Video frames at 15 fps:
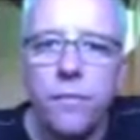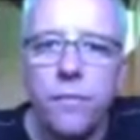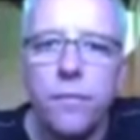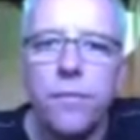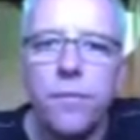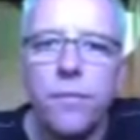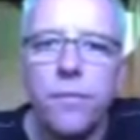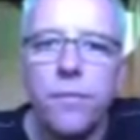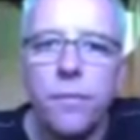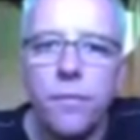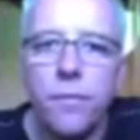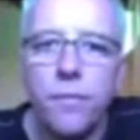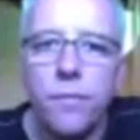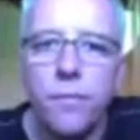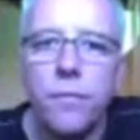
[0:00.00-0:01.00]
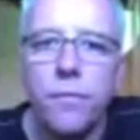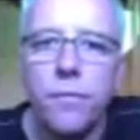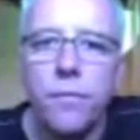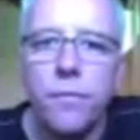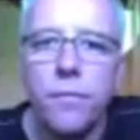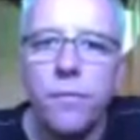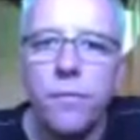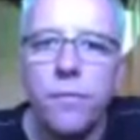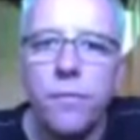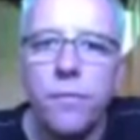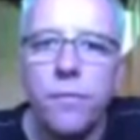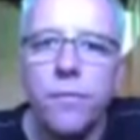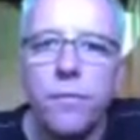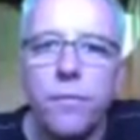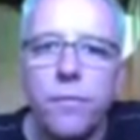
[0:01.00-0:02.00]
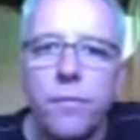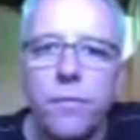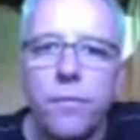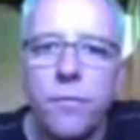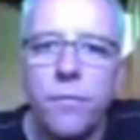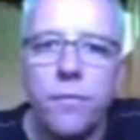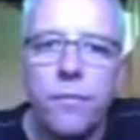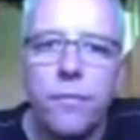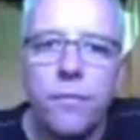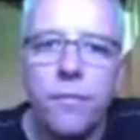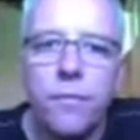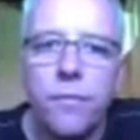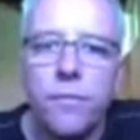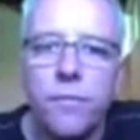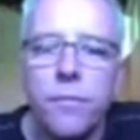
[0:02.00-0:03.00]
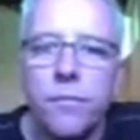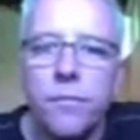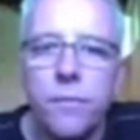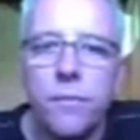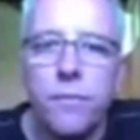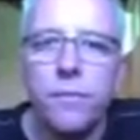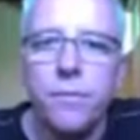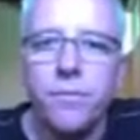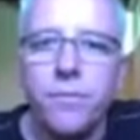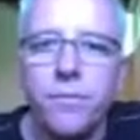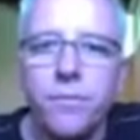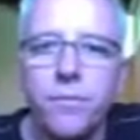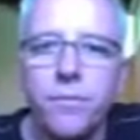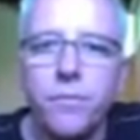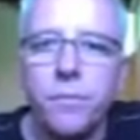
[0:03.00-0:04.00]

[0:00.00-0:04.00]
No words are spoken by the person on screen.